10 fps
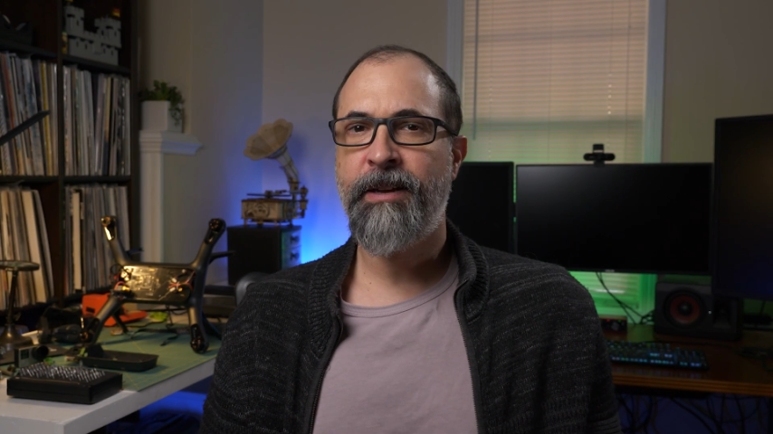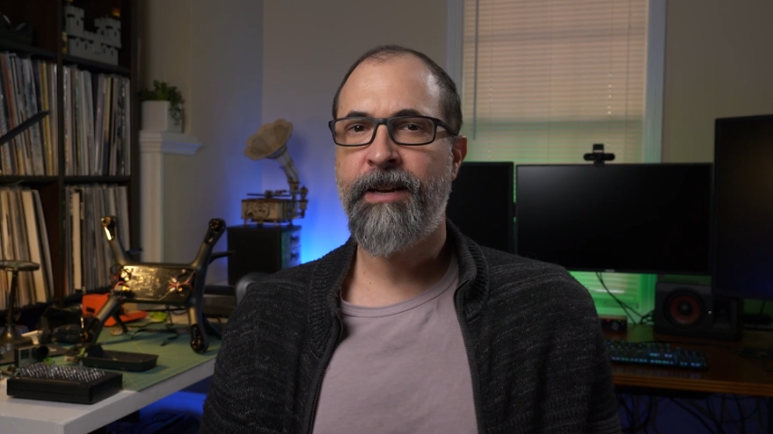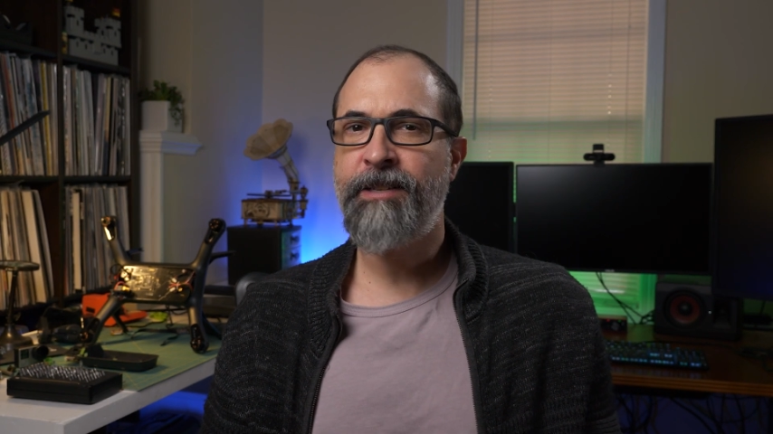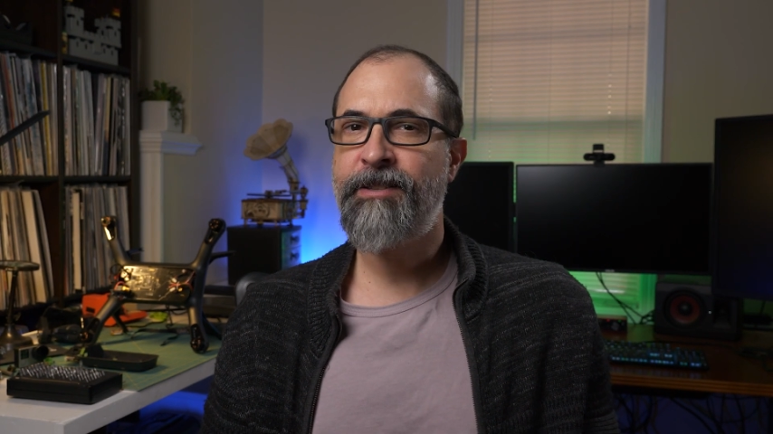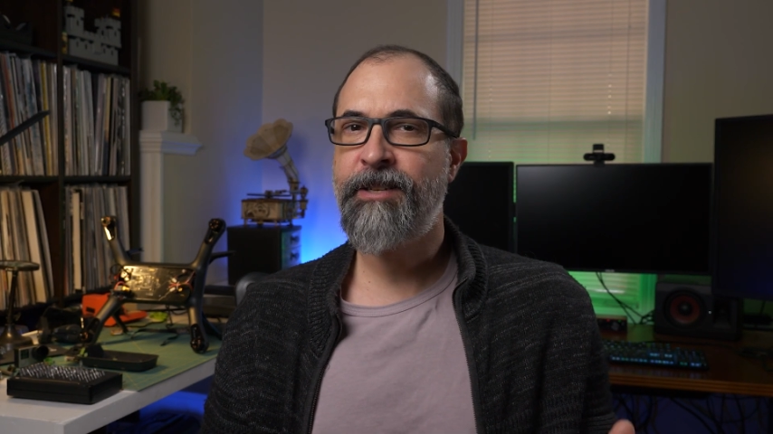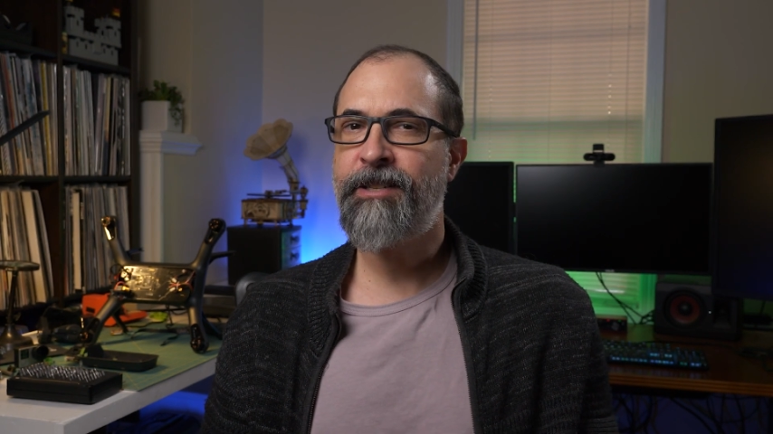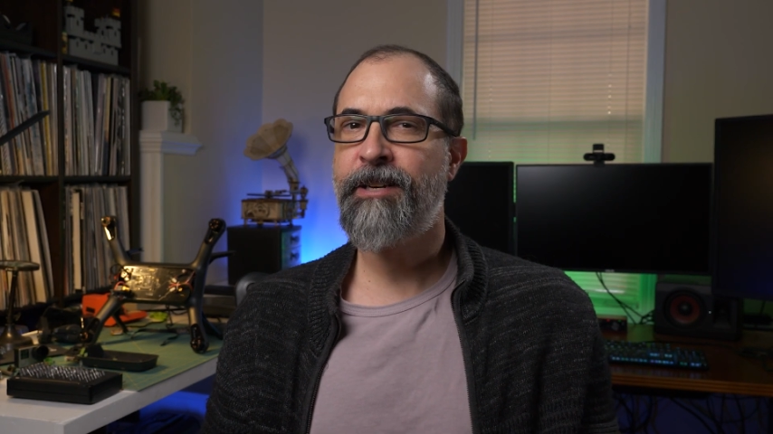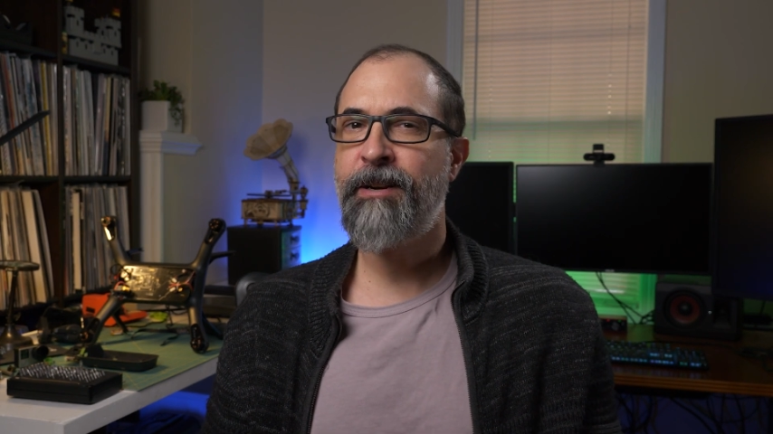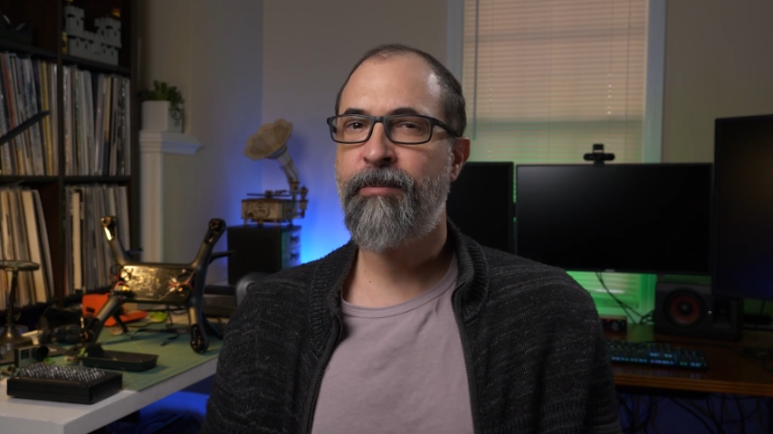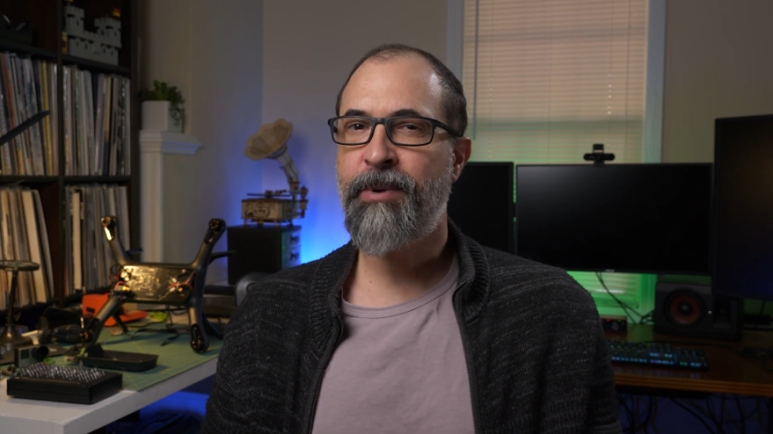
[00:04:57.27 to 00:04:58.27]
Is this
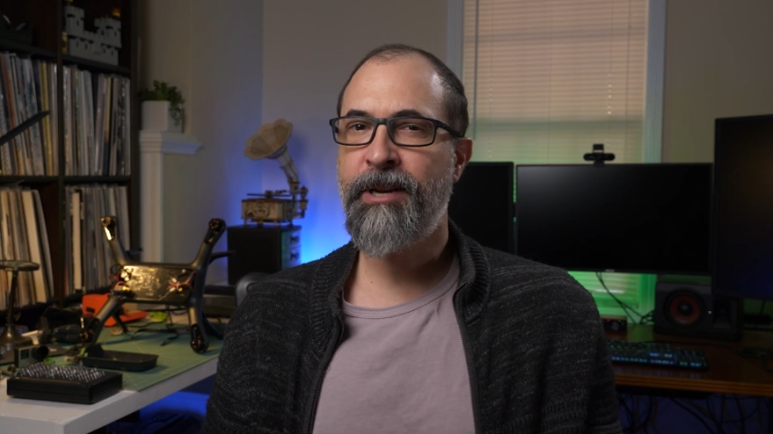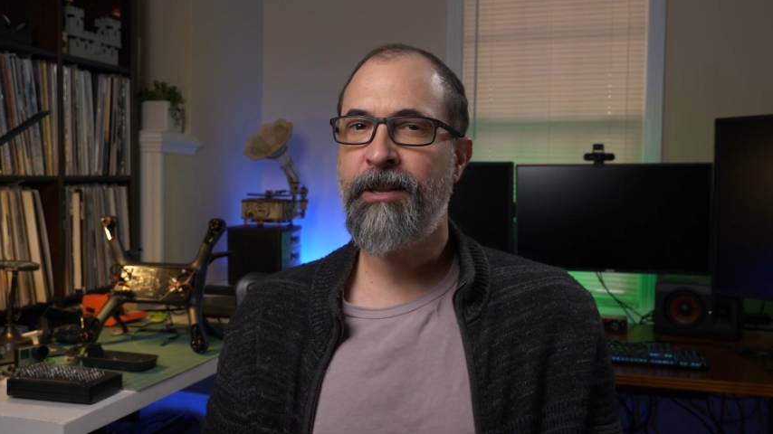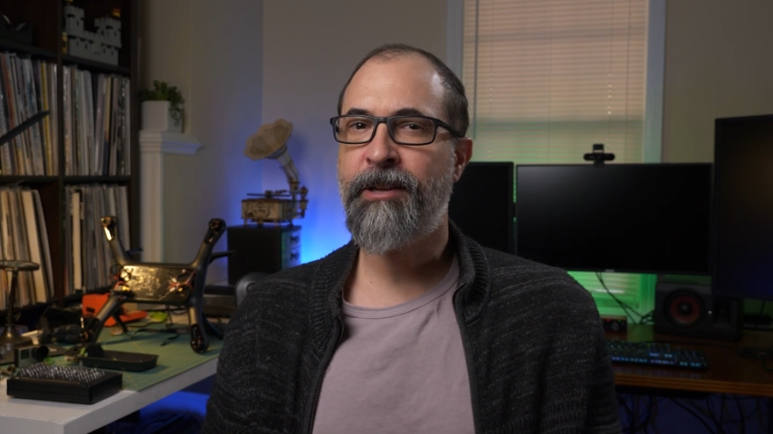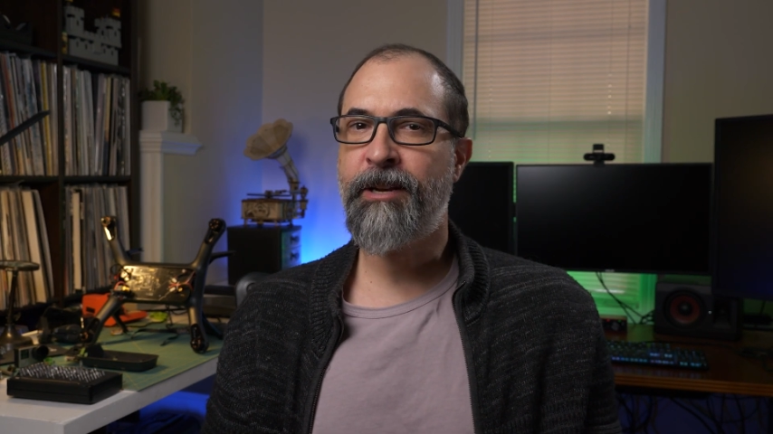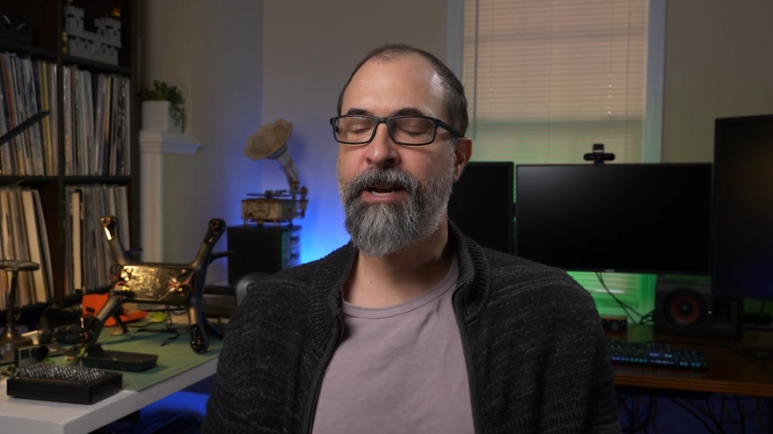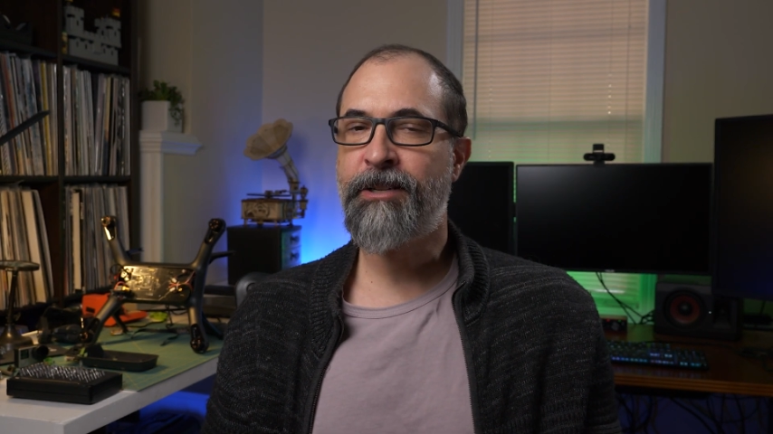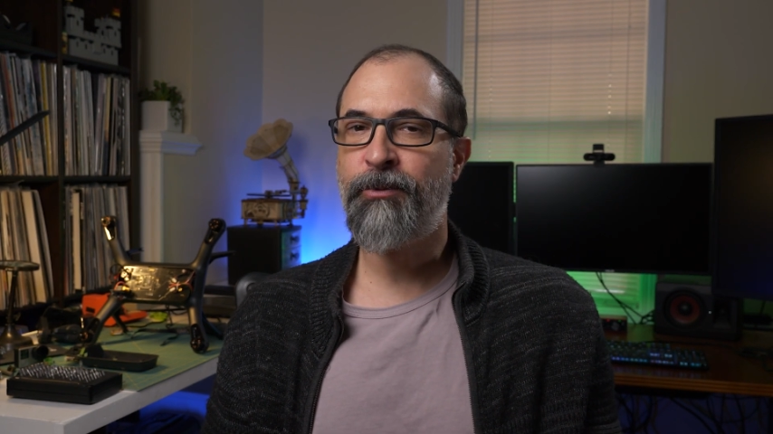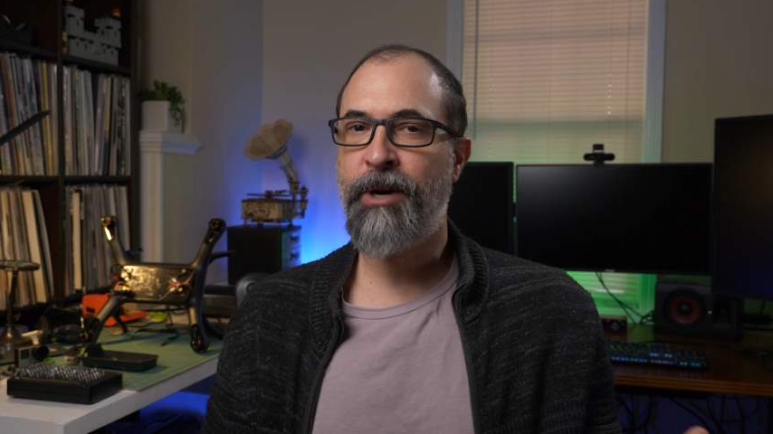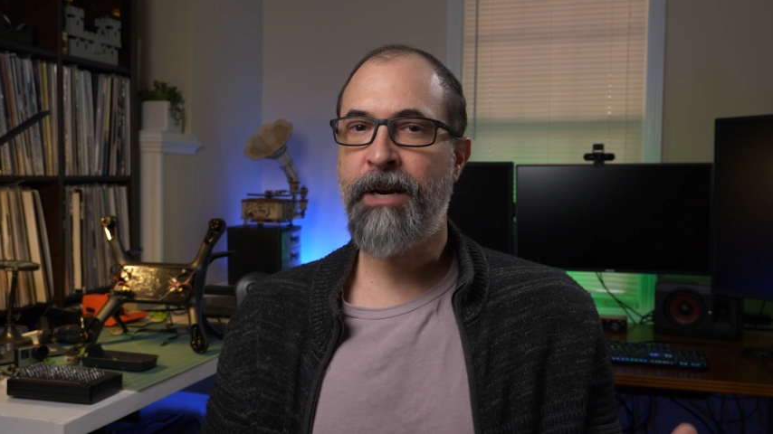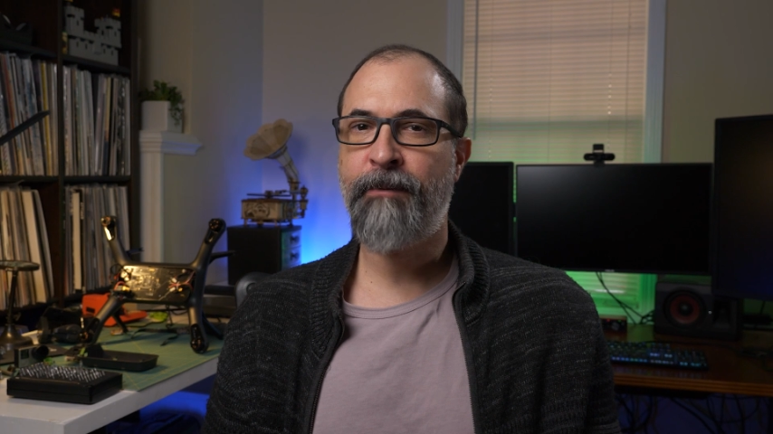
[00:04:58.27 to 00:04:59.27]
gonna be the next
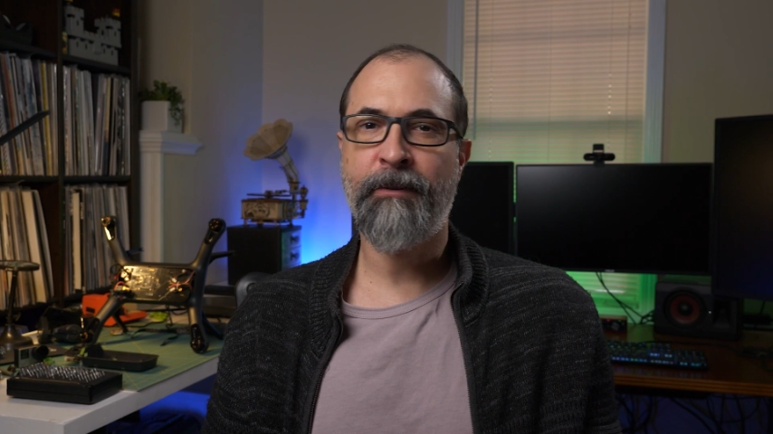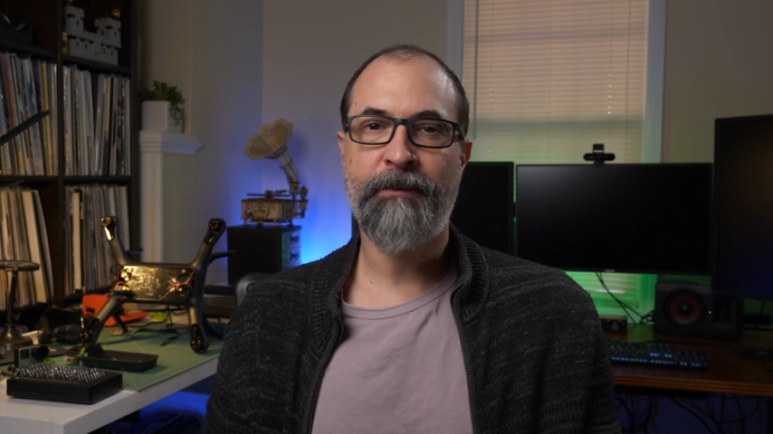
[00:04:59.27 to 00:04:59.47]
wave of the